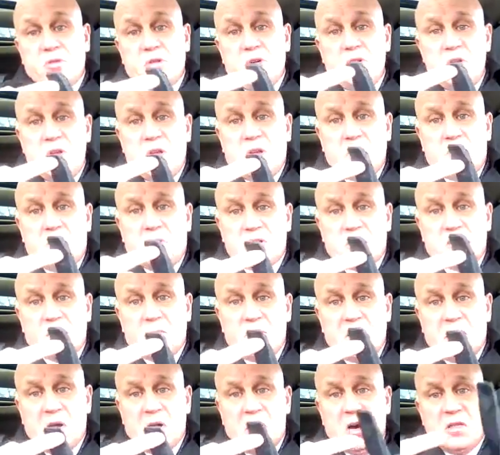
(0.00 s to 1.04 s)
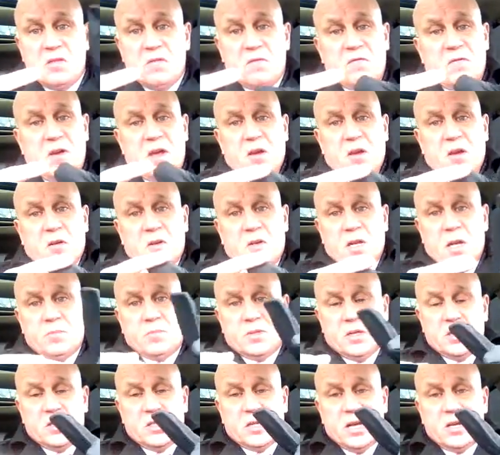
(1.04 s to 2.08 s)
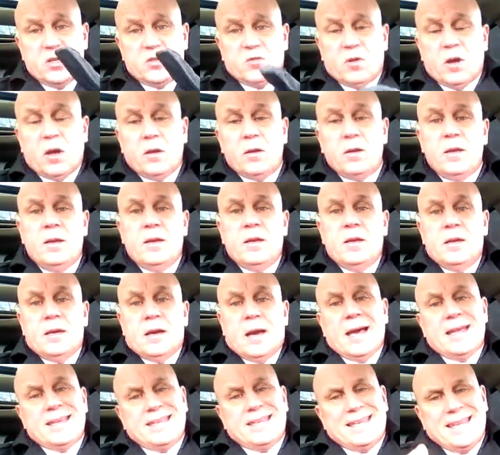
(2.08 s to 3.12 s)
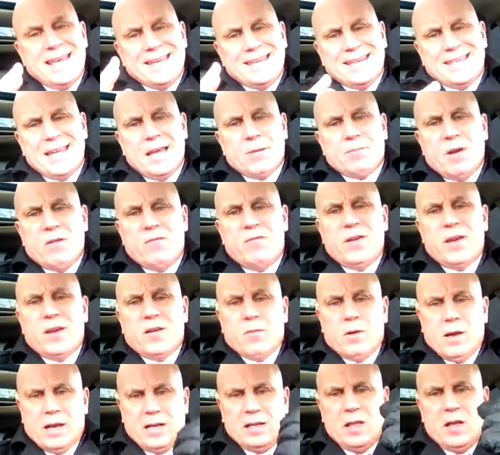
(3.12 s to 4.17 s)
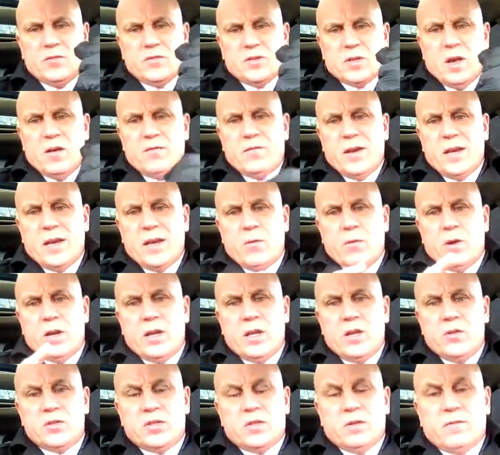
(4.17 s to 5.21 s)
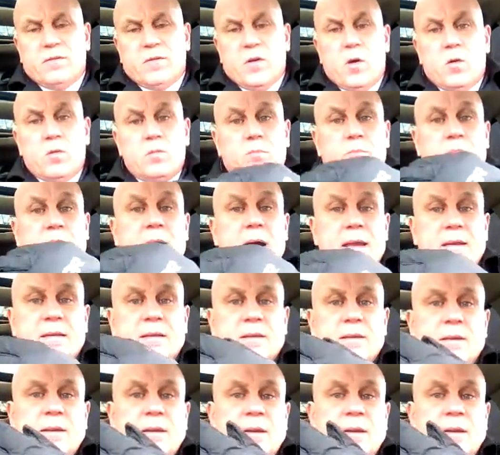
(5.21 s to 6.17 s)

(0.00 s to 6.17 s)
sure you could put something on the fingertips, etc. I tend to take my gloves off anyway to use the phone, but